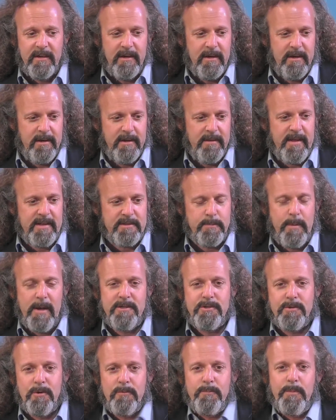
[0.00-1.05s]
and that's my
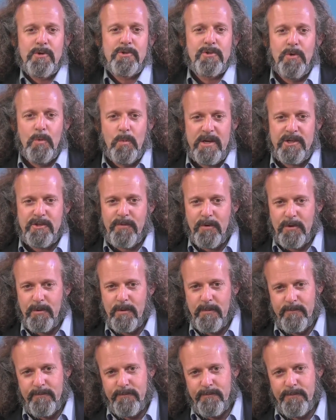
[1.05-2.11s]
sort of personal wish
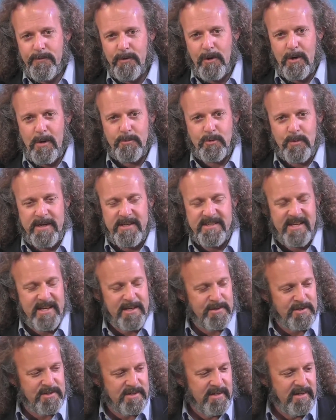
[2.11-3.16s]
for
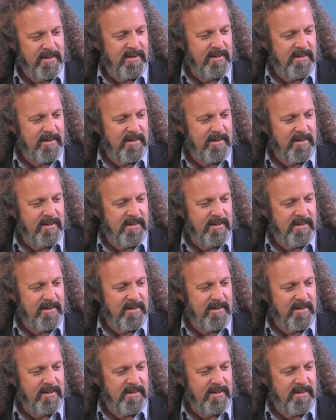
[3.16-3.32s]
COP26,